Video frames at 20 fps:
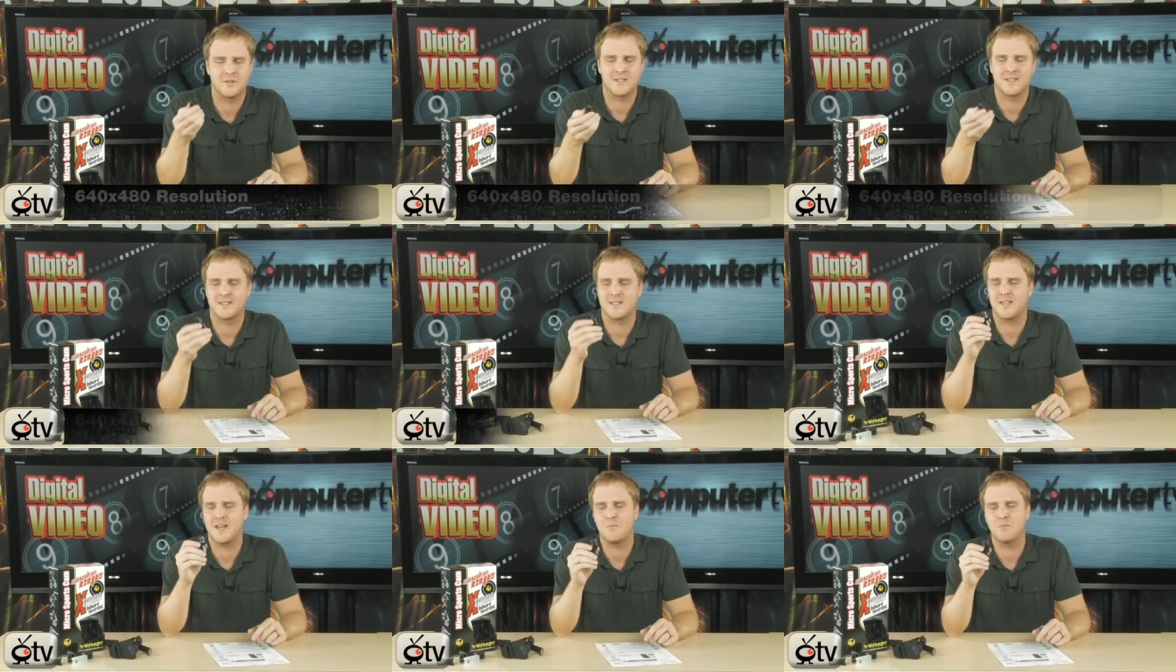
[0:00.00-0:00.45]
It's
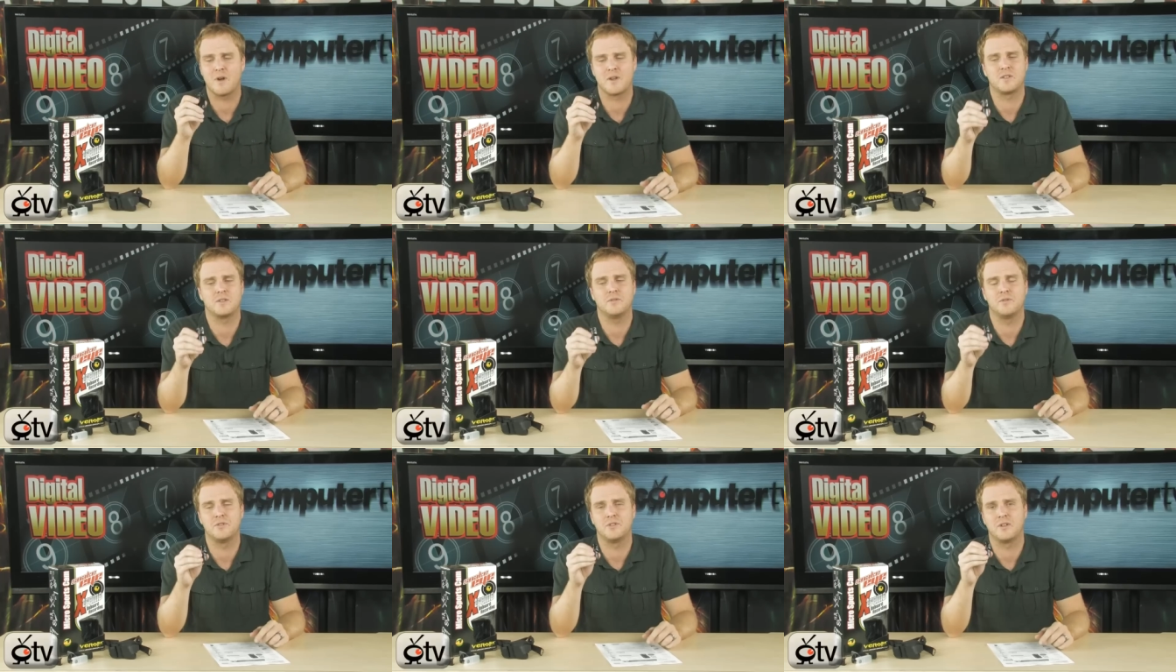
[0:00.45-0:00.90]
the same
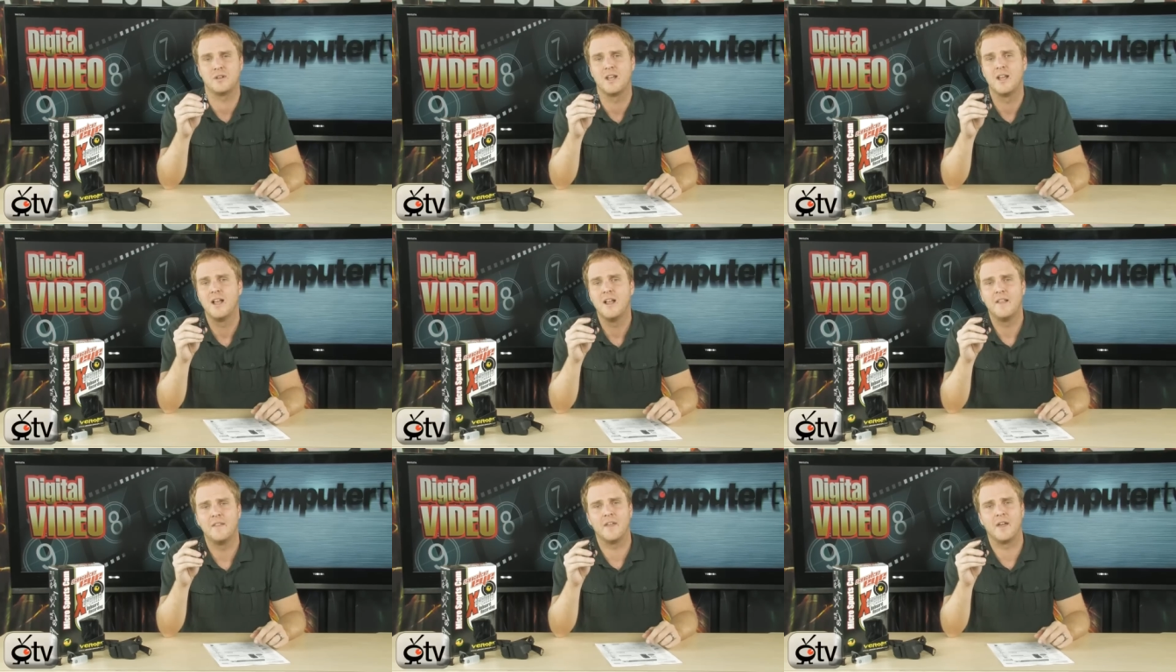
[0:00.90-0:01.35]
resolution
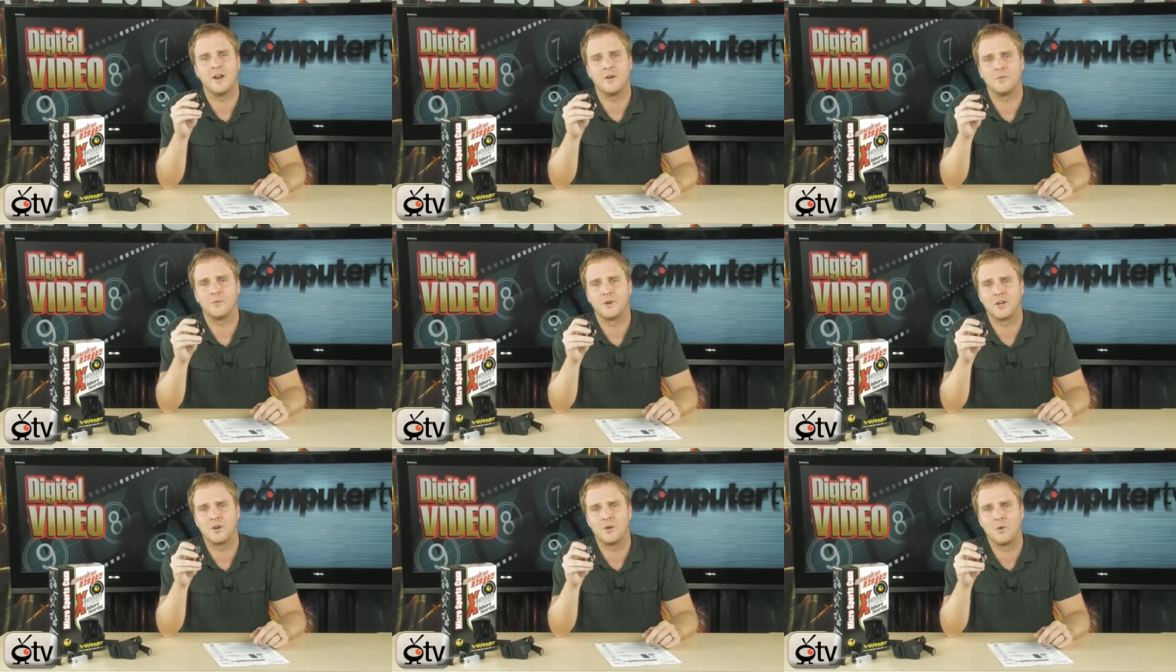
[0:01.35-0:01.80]
that
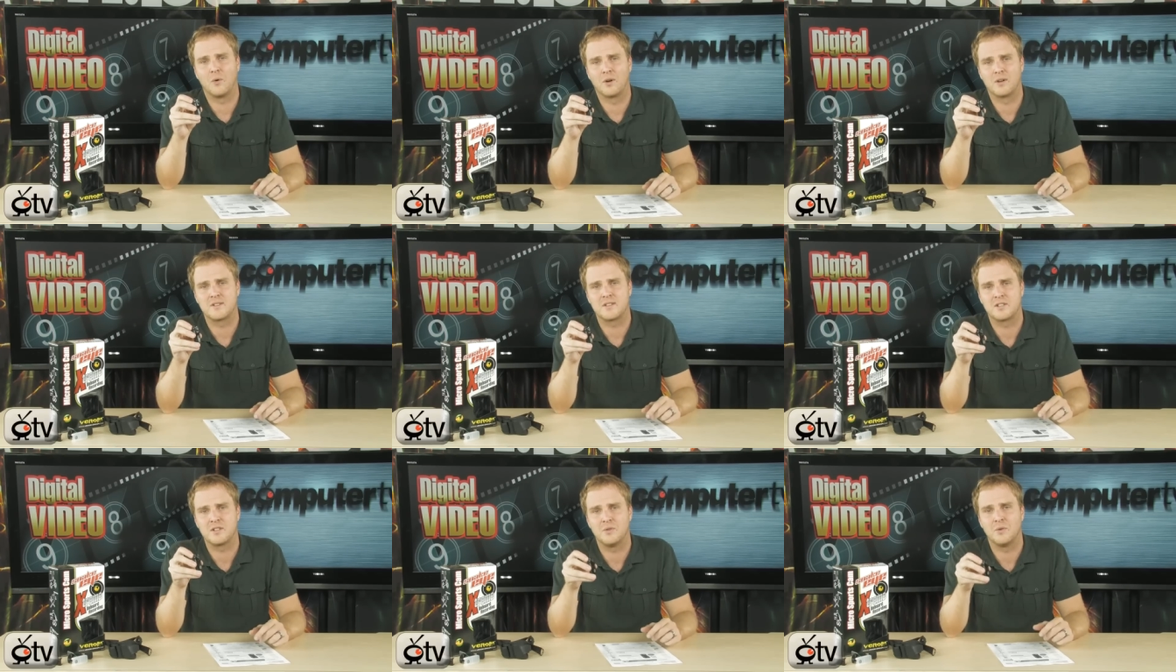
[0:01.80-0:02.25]

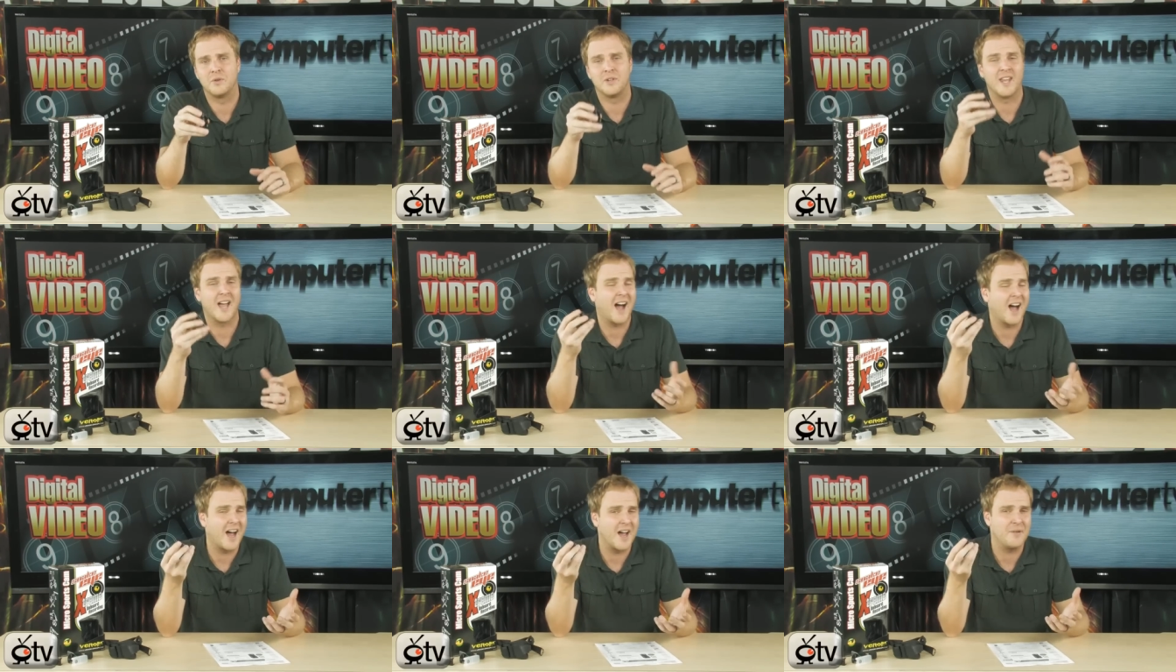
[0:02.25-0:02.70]
records to
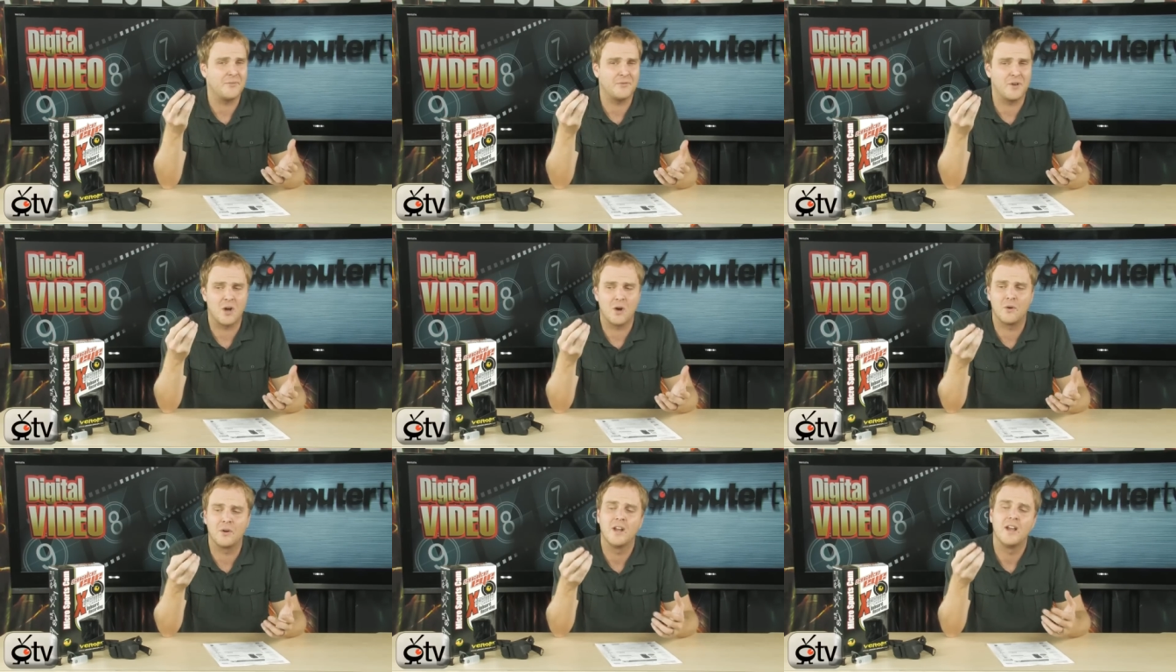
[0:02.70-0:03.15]
the
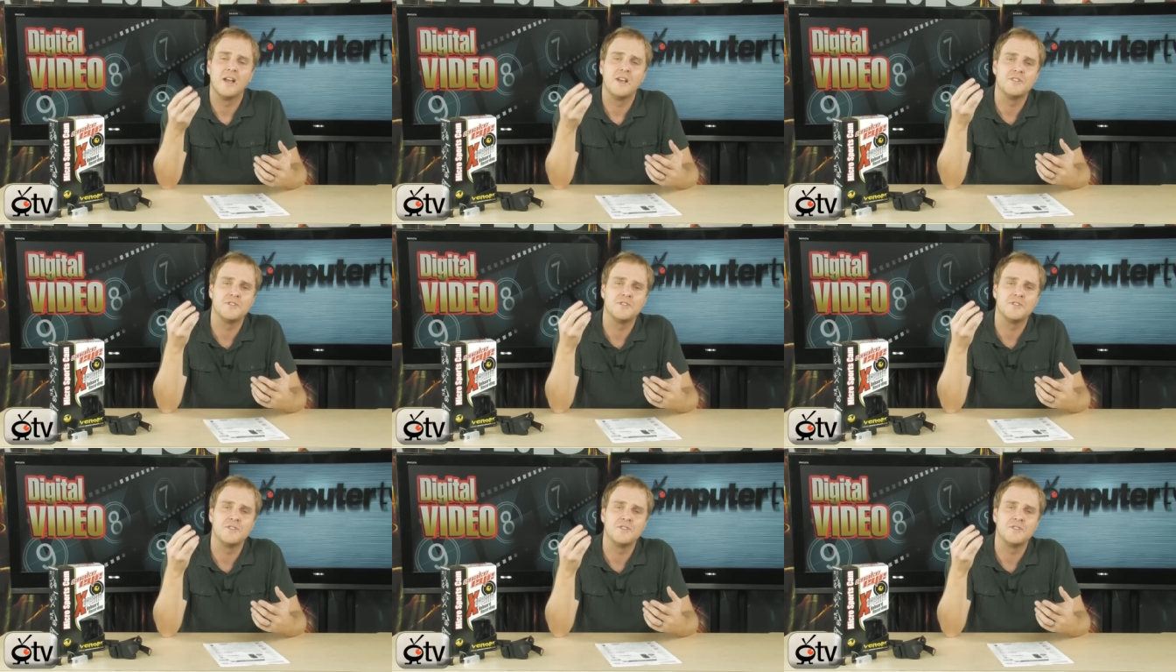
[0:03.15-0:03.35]
iPhone.